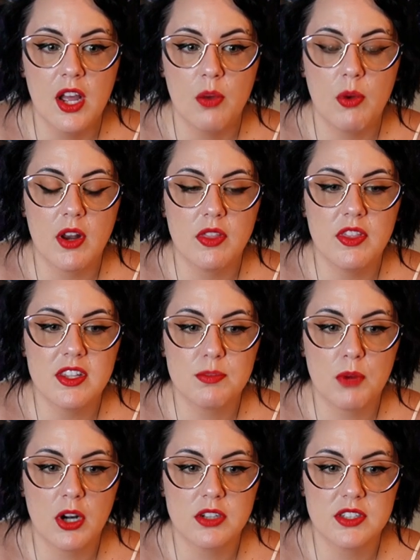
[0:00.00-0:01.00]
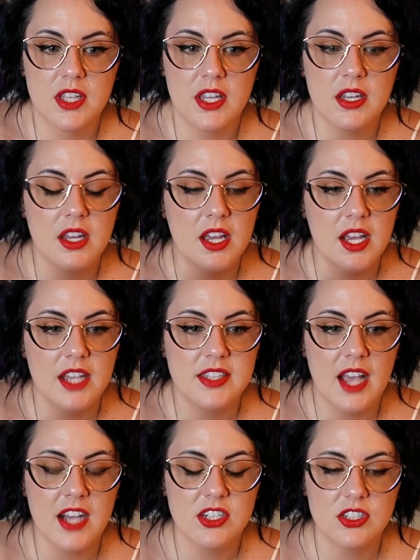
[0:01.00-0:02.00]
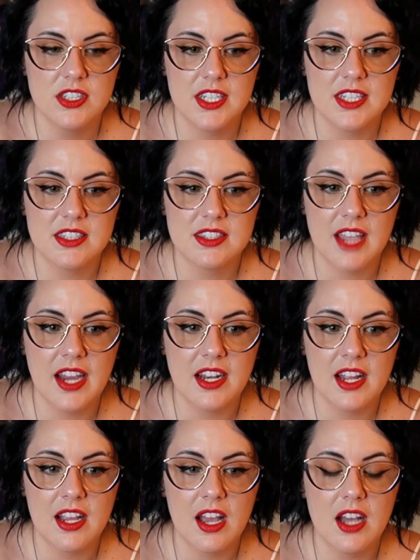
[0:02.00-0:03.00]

where this person is actually inciting